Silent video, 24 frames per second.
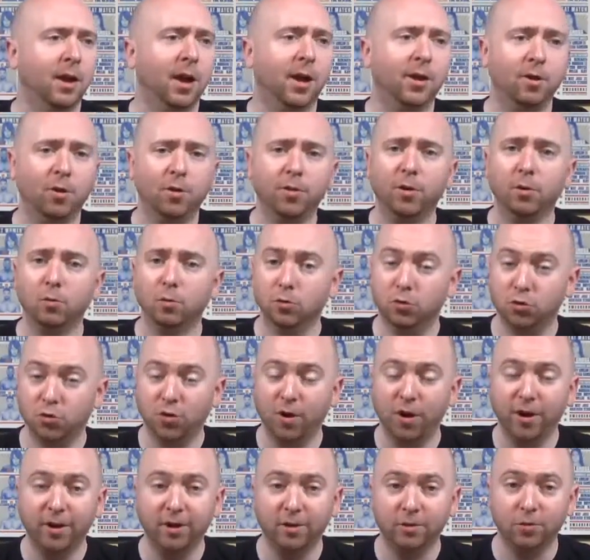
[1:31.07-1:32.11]
know they were
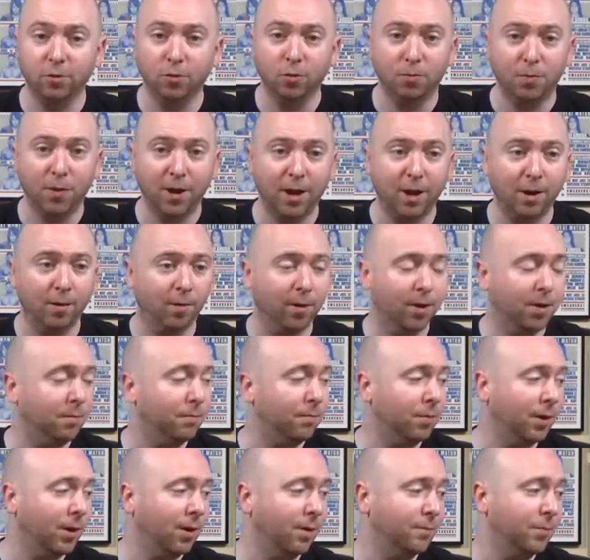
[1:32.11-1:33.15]
trying to repair it,
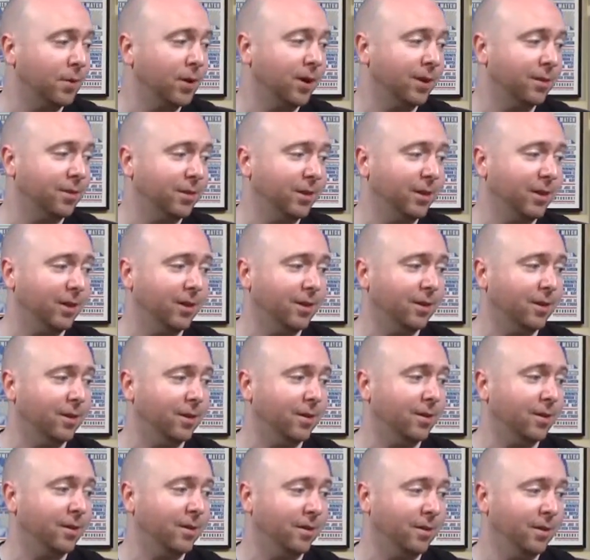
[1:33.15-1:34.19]
but I think
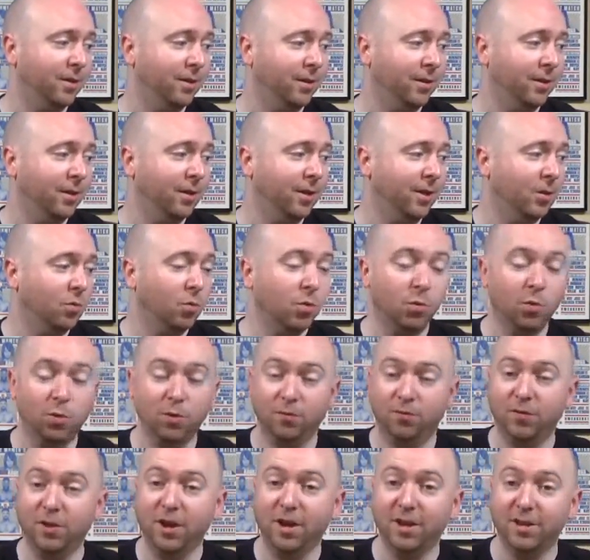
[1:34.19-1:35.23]
we would
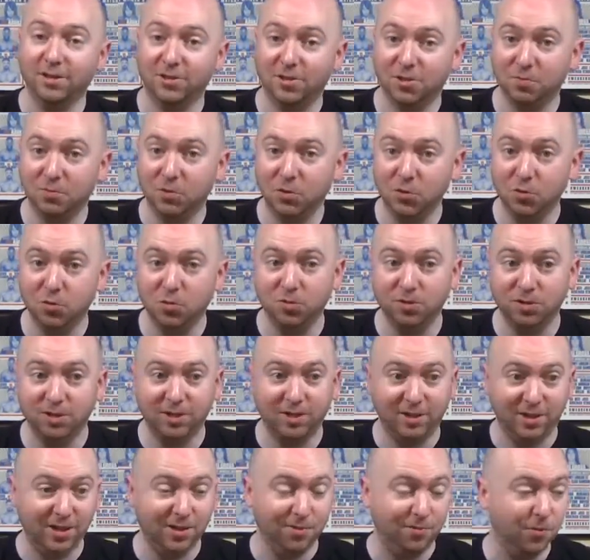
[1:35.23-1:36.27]
have gotten some news
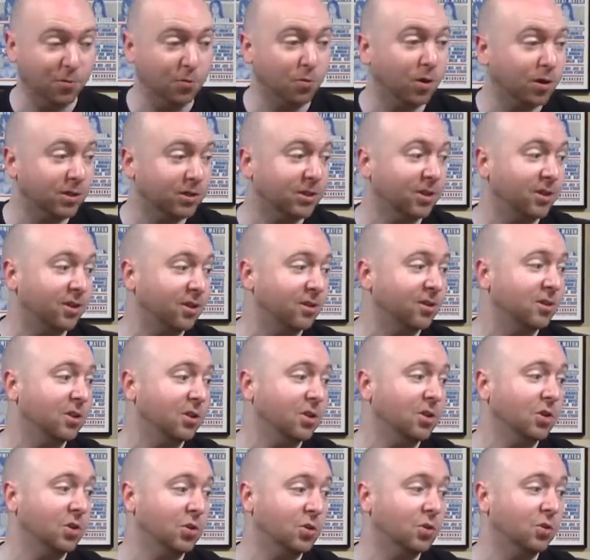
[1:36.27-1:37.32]
if it was on
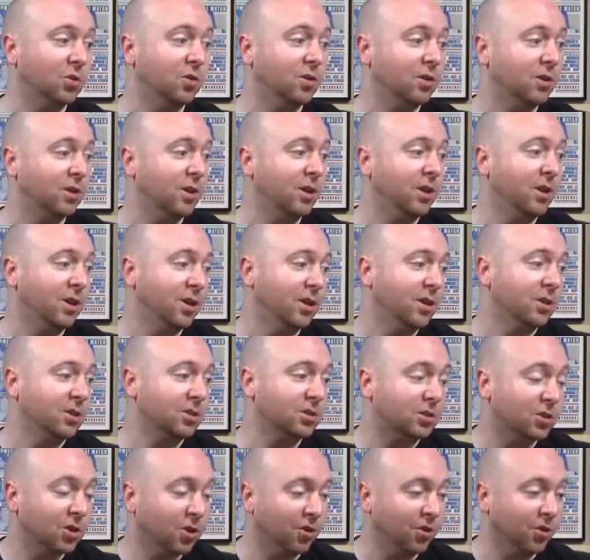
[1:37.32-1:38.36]
good
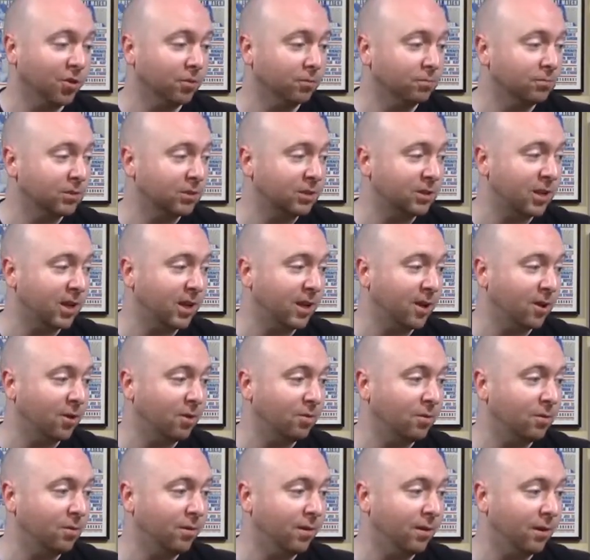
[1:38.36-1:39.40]
terms
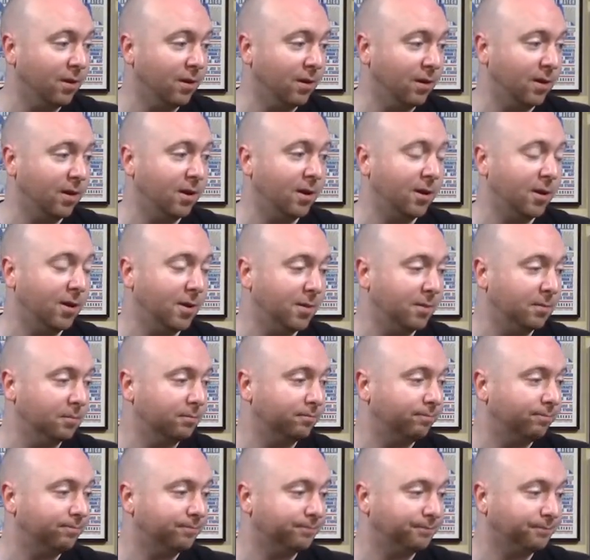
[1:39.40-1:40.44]
now. And